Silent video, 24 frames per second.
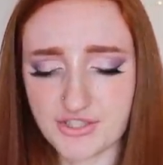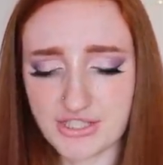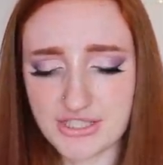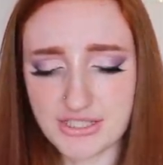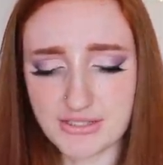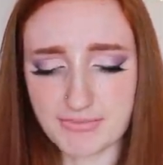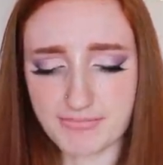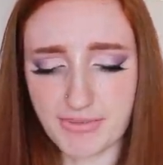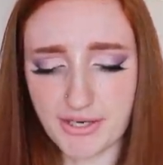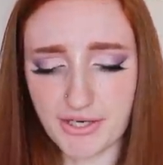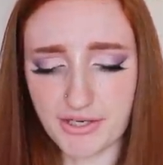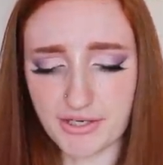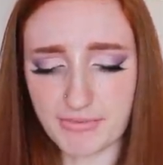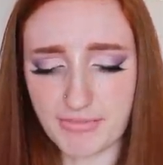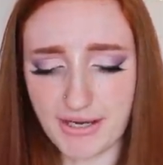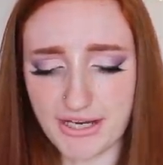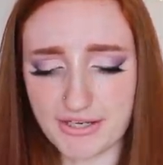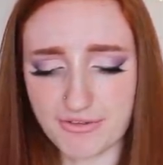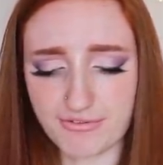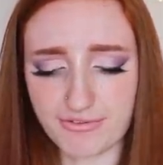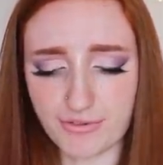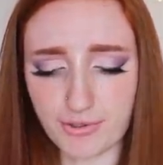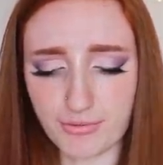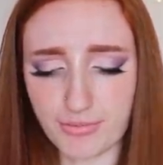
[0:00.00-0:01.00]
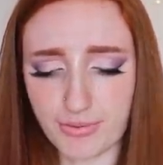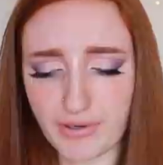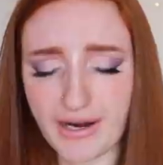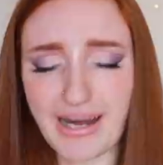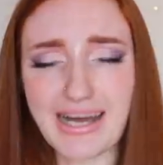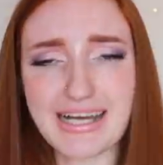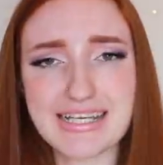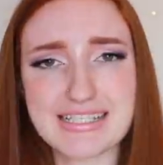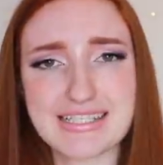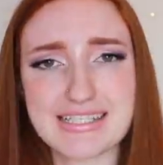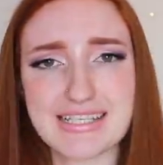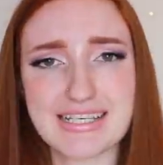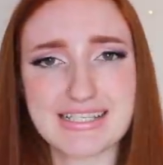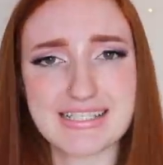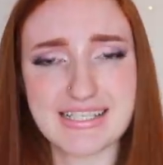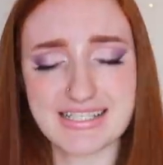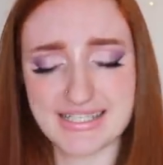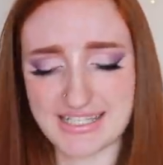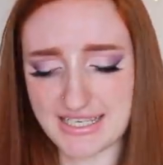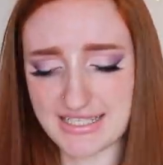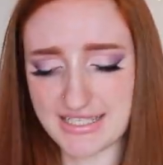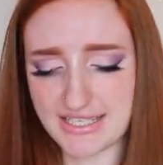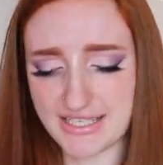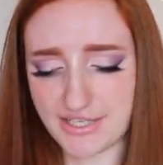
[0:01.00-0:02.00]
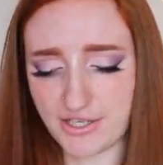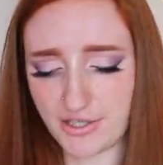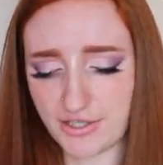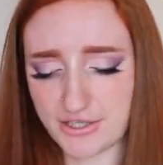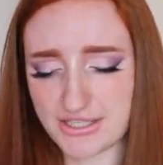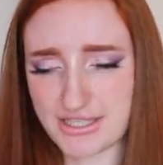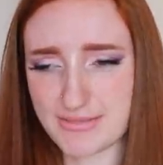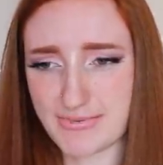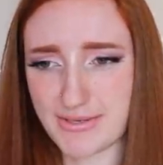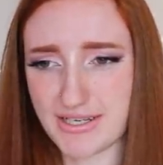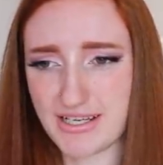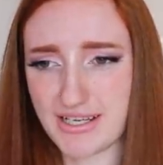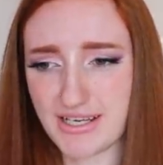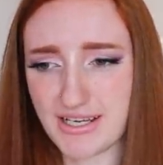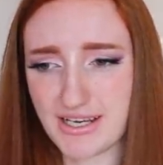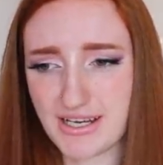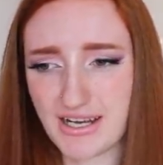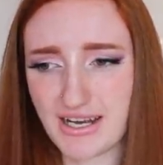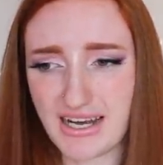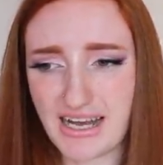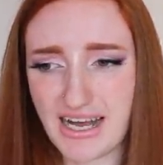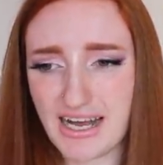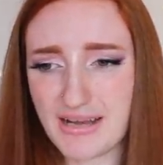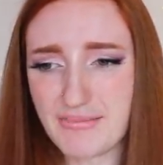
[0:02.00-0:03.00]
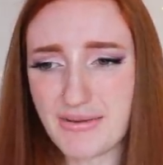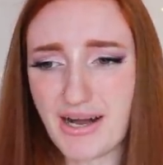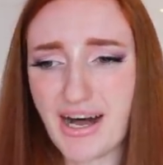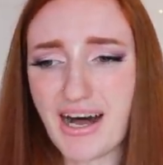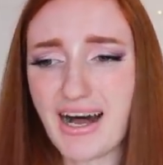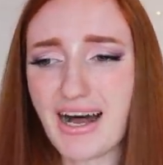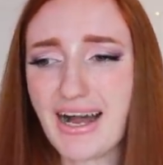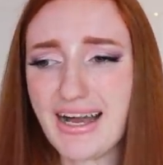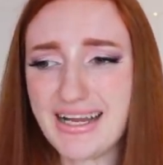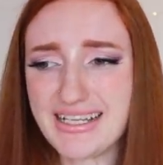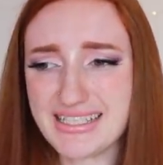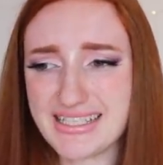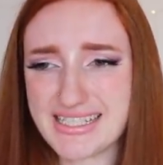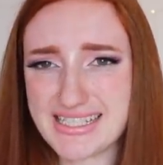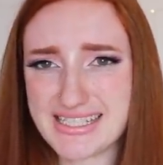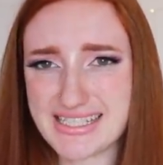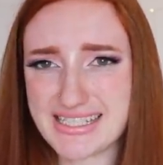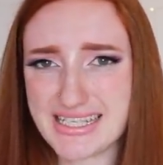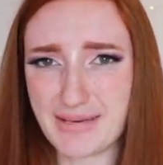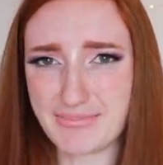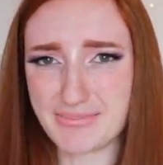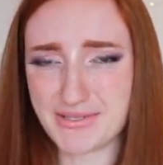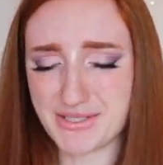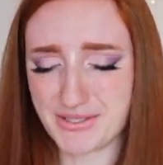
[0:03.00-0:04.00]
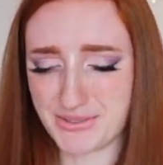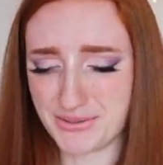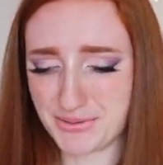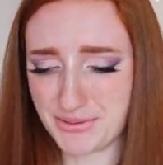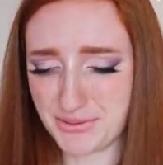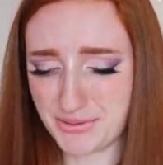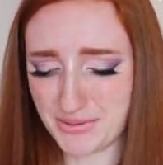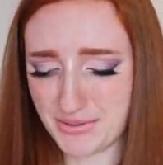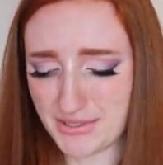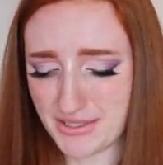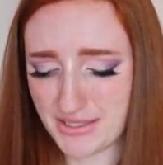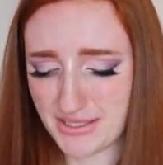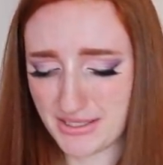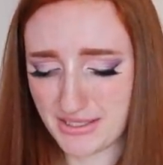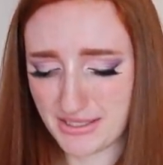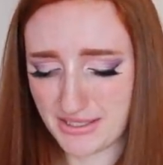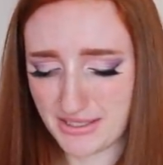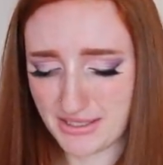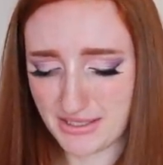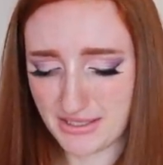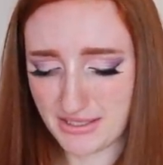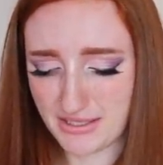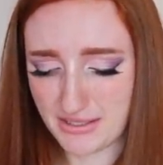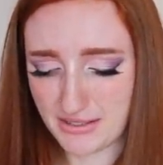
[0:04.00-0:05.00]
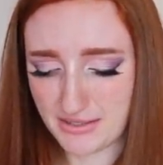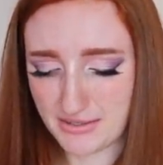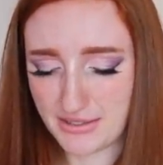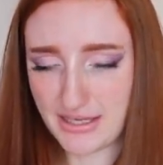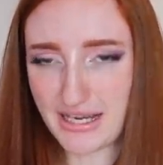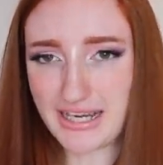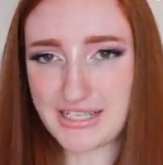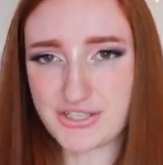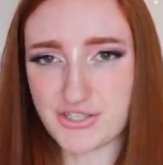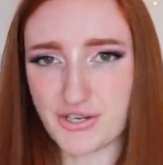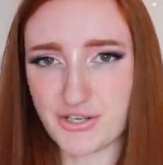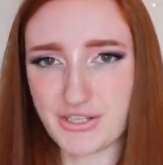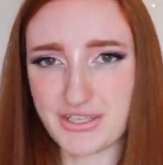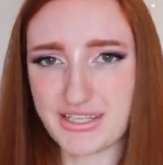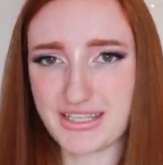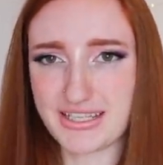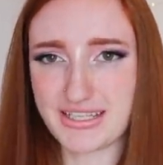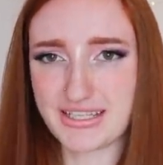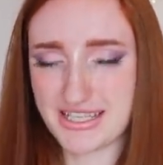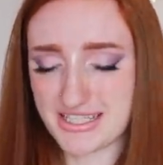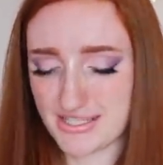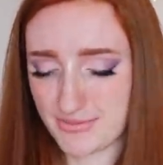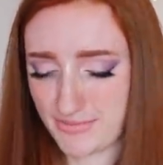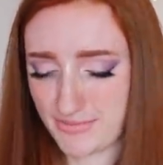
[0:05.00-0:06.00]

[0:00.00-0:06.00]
just bear in mind, full price, these are sixty dollars, but I'm highly skeptical. I don't think